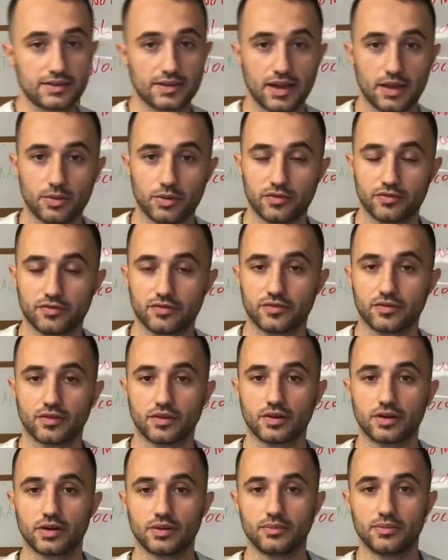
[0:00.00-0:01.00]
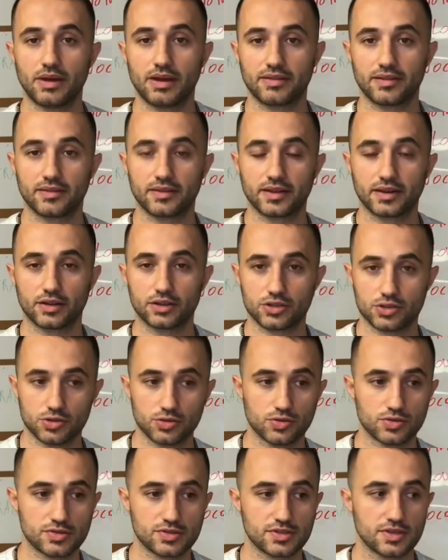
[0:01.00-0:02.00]
type of method that you
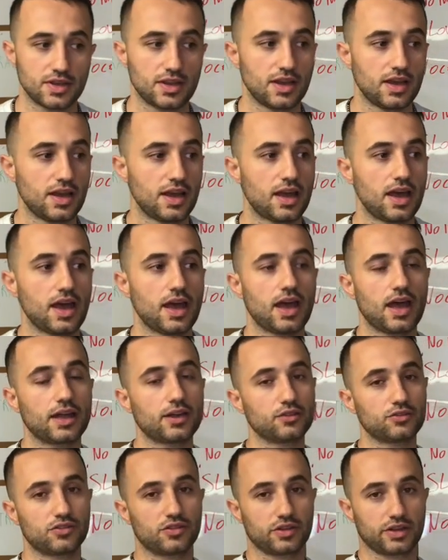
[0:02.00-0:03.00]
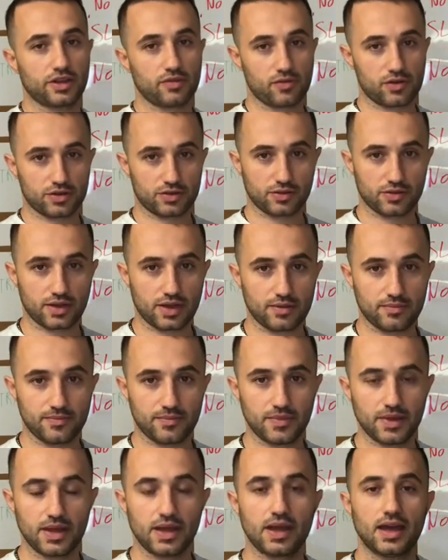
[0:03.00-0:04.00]
choose, and you deliver it to them.
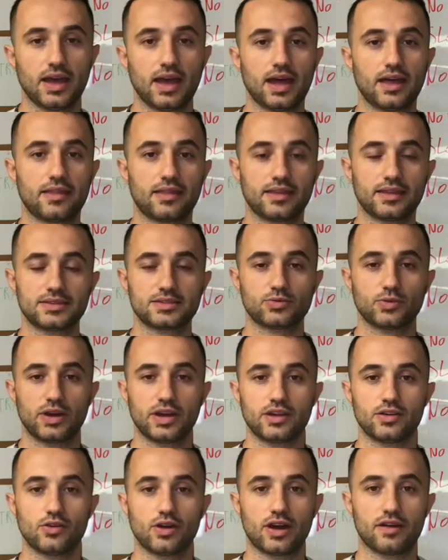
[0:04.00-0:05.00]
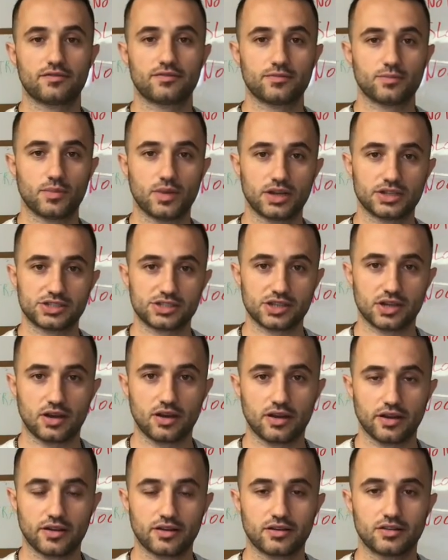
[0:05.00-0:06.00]
And this way you have much
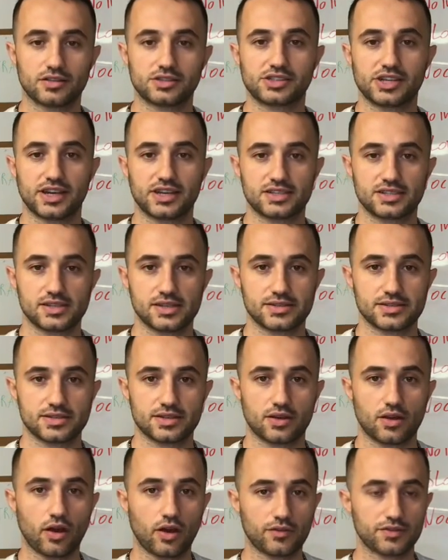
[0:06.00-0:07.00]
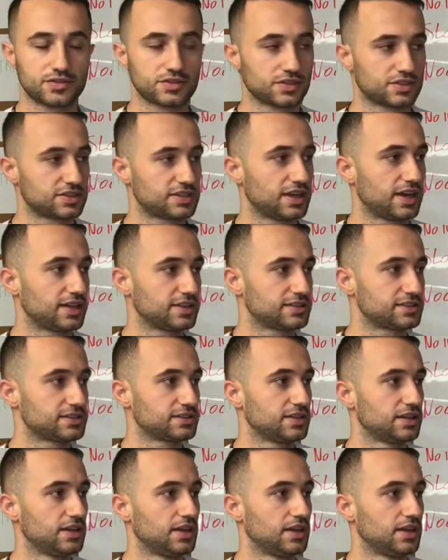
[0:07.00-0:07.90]
higher chances of success.